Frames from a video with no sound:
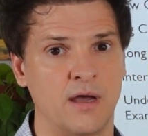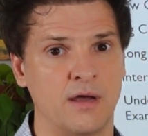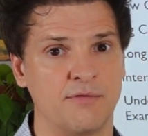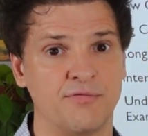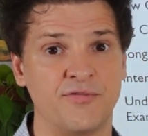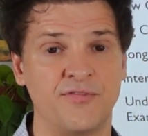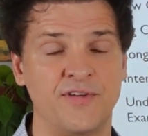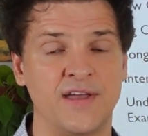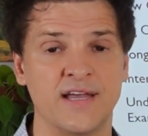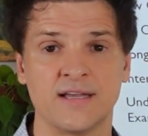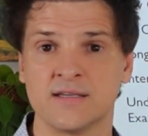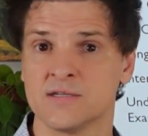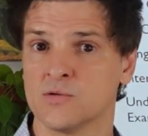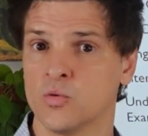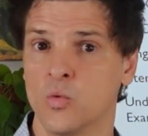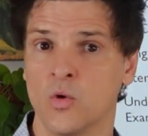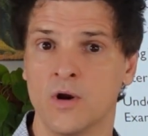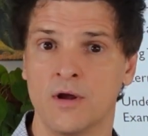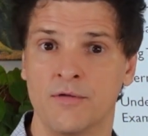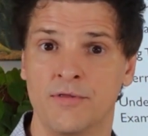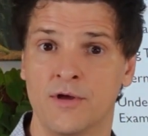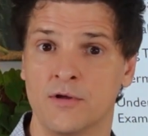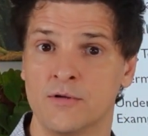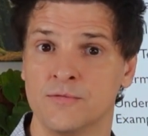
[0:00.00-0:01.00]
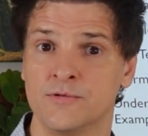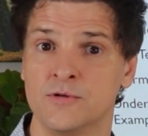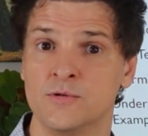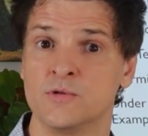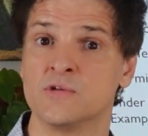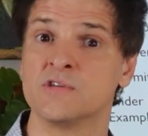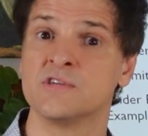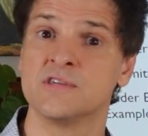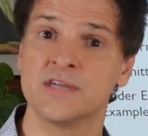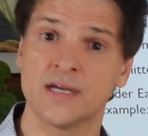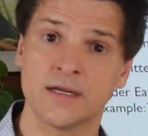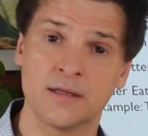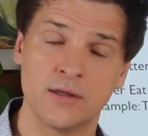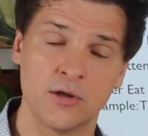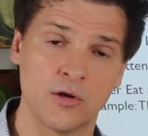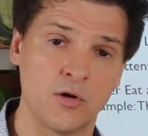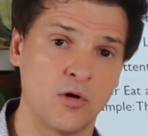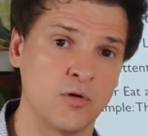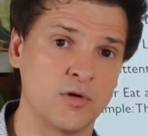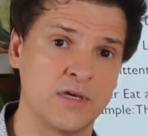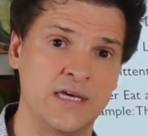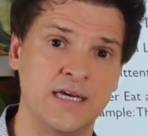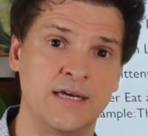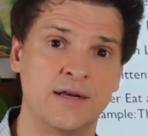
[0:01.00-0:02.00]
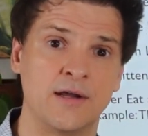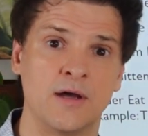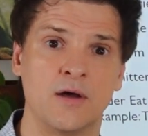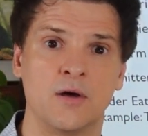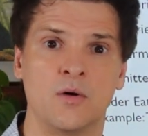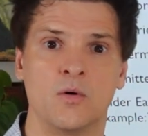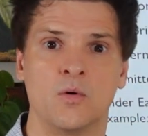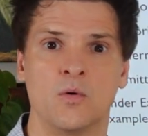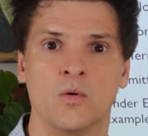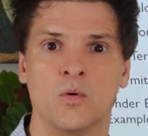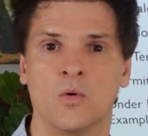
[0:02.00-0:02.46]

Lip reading: fix where they'll do cyclical keto